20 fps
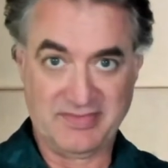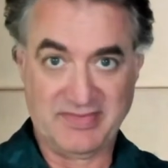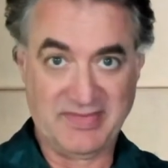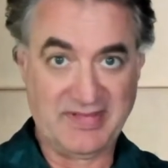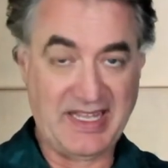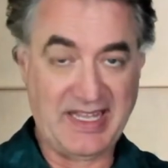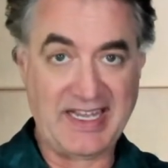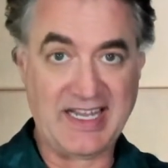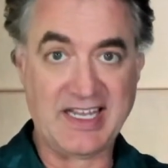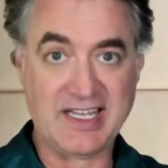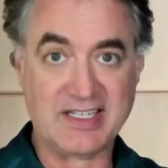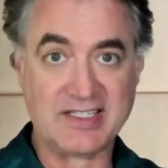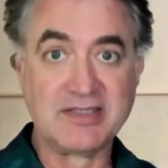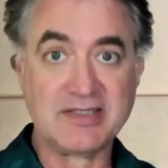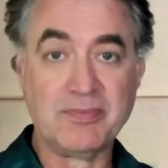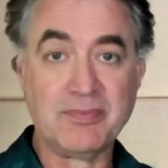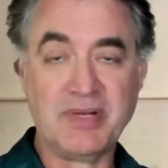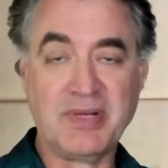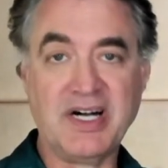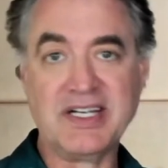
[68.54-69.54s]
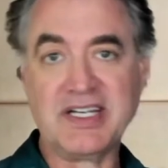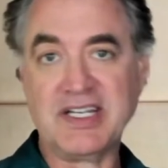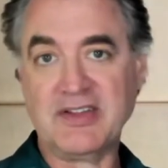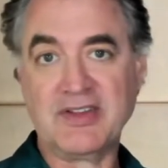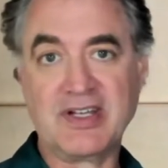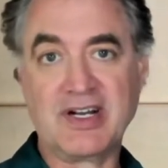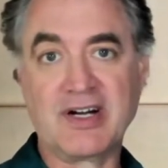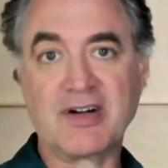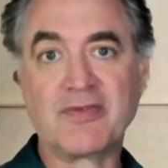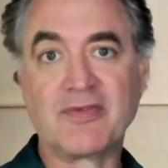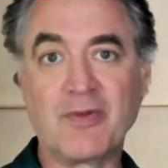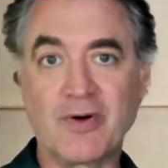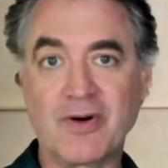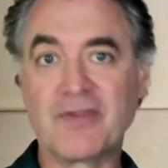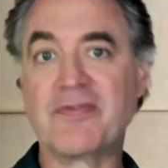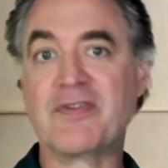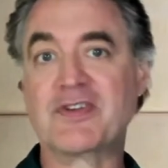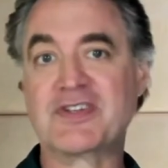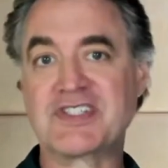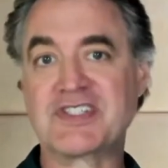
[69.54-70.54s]
And, but, and therefore
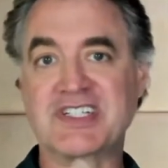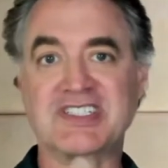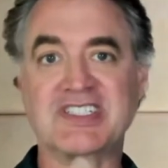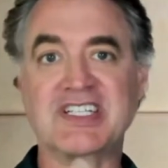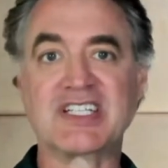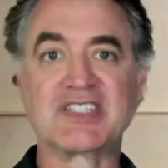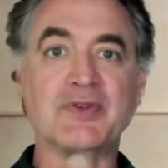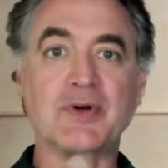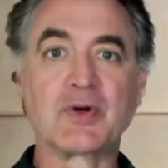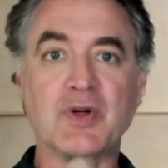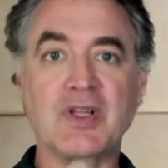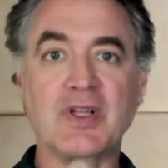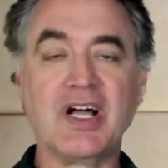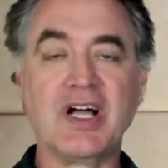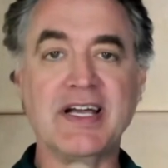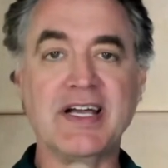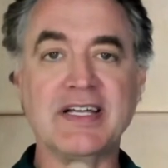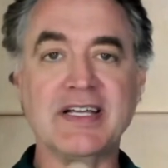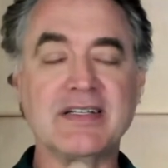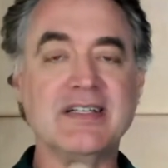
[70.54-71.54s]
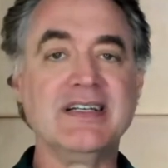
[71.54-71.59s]
for a successful client.